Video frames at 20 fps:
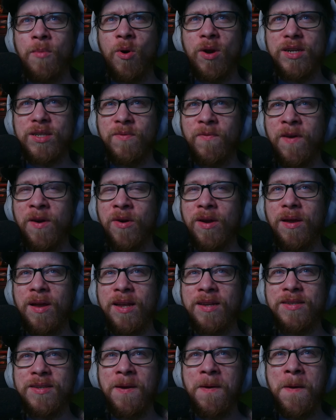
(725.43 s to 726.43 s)

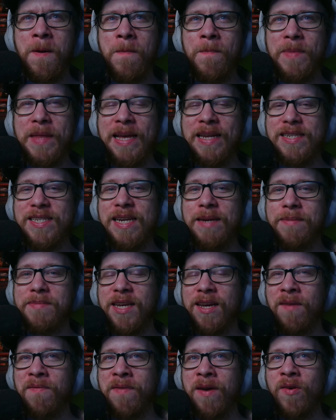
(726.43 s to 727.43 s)
It seems
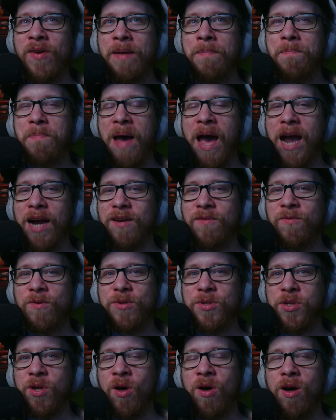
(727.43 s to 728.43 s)
like a very impactful
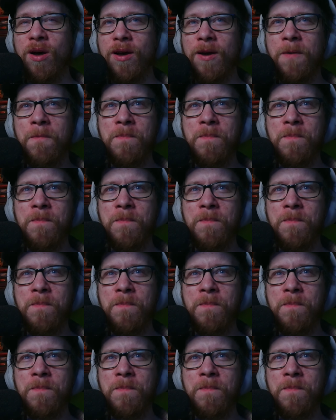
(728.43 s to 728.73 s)
song,